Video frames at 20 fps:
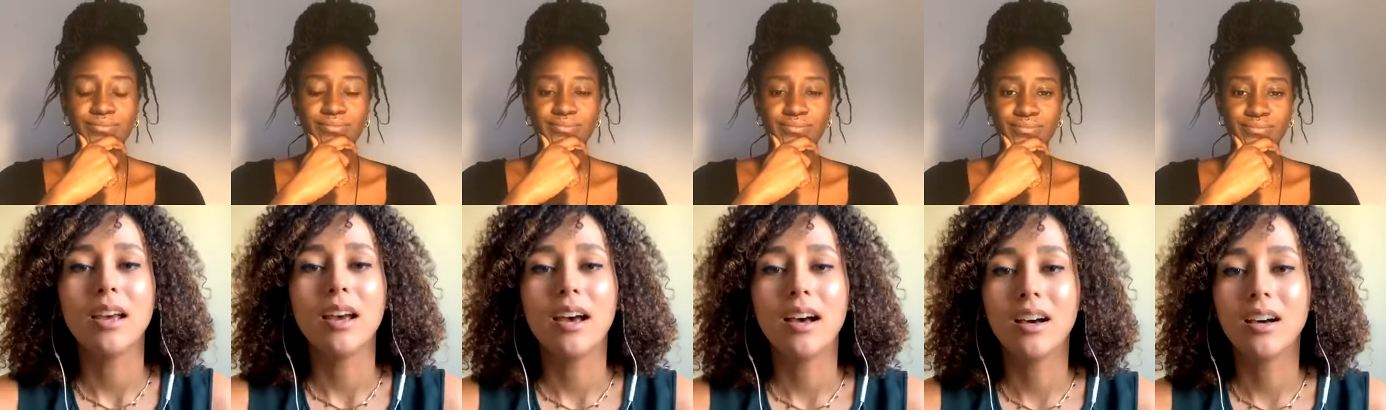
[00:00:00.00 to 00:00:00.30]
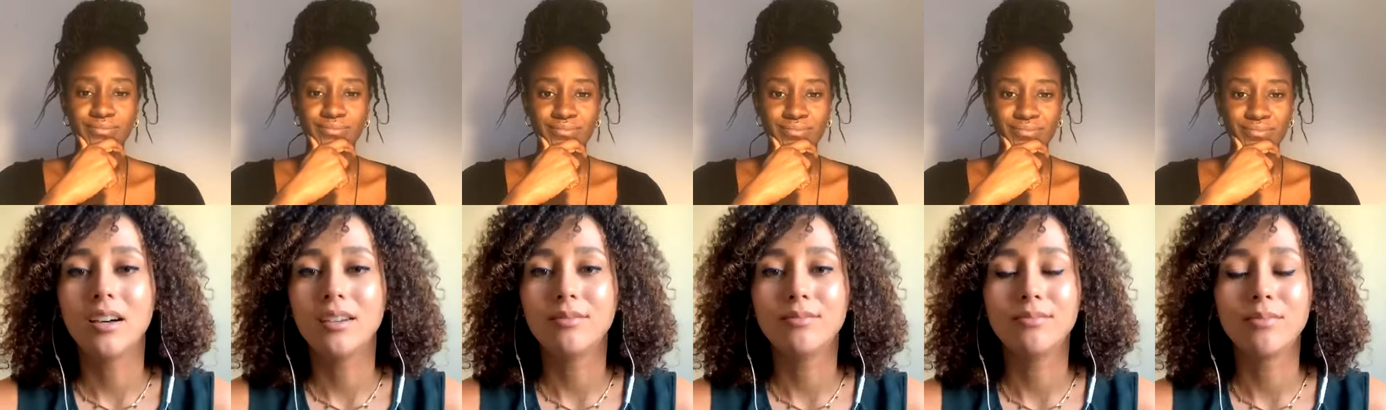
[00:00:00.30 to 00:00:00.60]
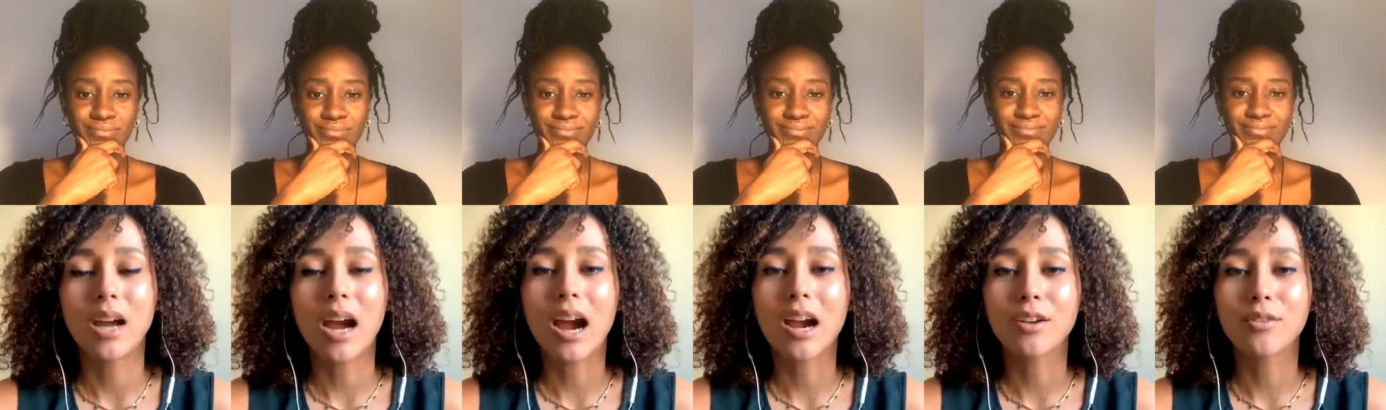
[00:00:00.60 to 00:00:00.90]
Speaker 1: um,
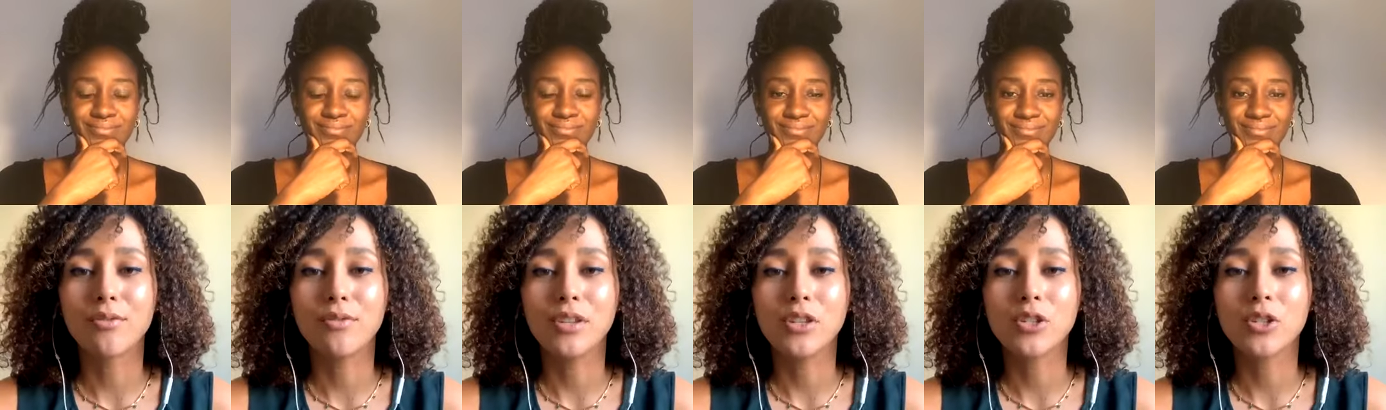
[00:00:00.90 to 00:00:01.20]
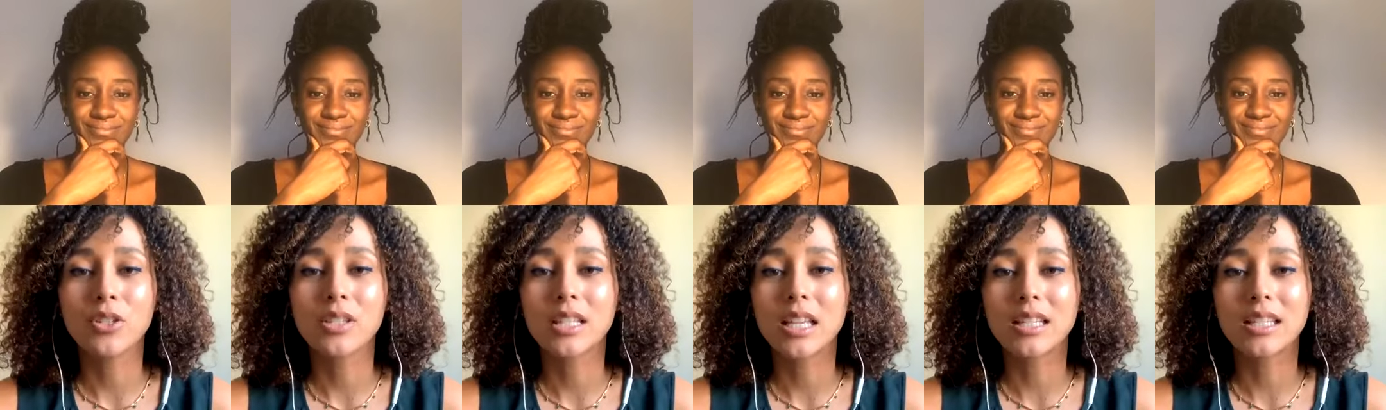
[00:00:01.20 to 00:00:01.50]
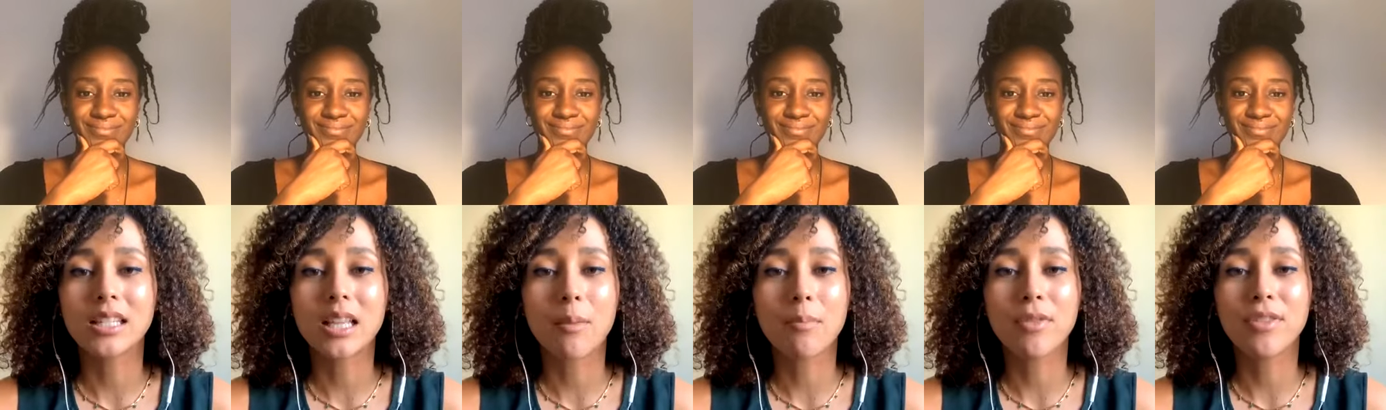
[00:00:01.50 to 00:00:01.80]
art visuals as
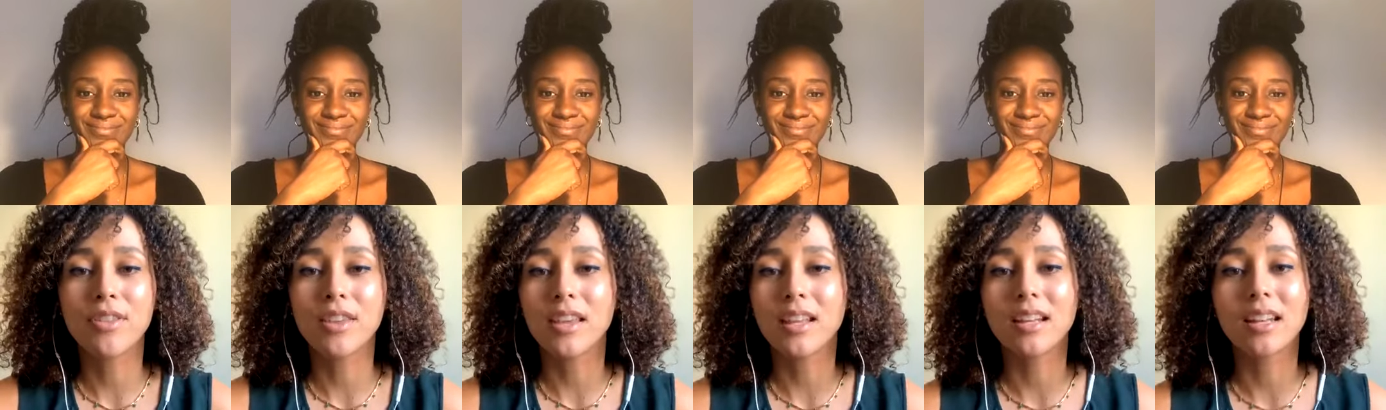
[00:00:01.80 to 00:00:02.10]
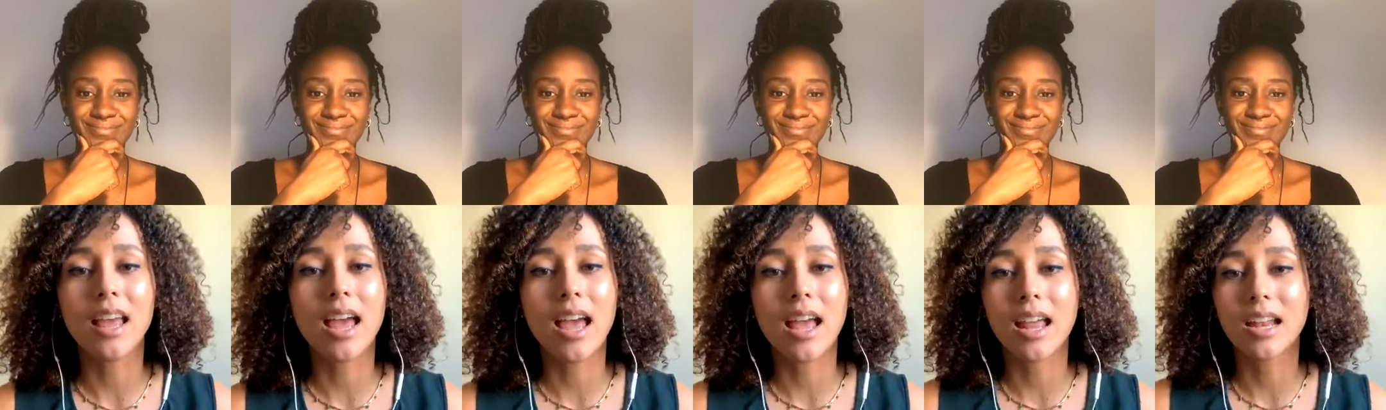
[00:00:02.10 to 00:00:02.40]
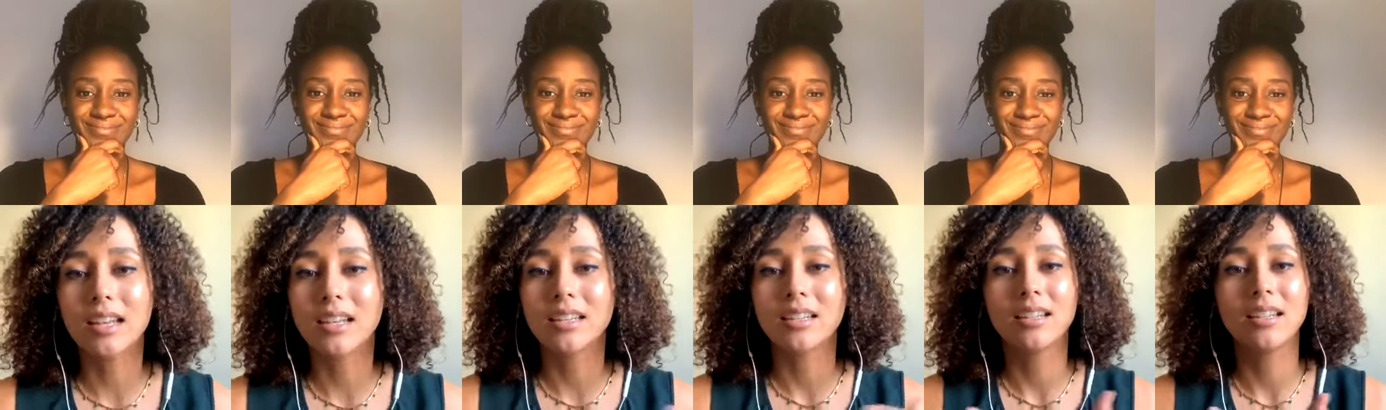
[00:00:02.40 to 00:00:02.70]
something
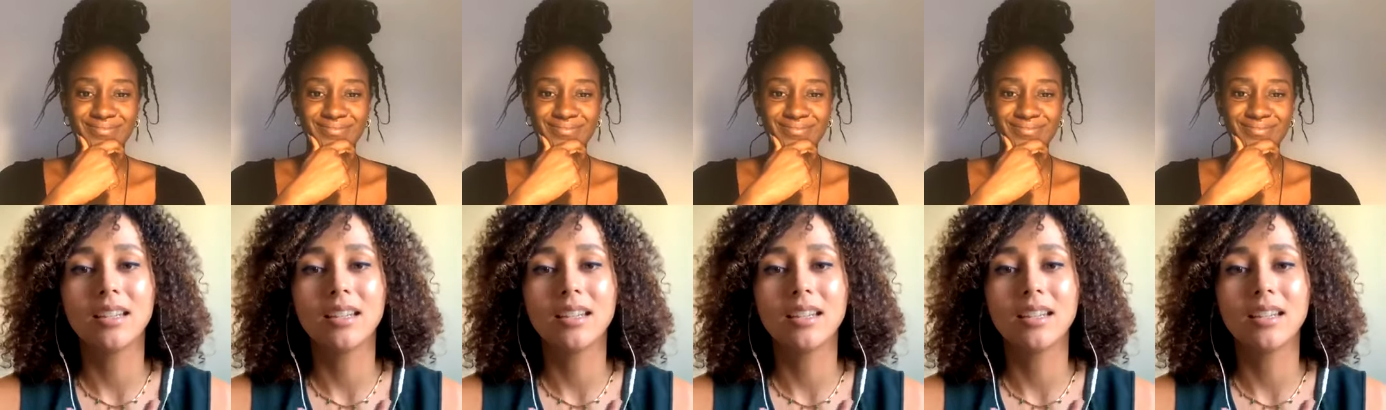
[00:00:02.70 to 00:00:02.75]
that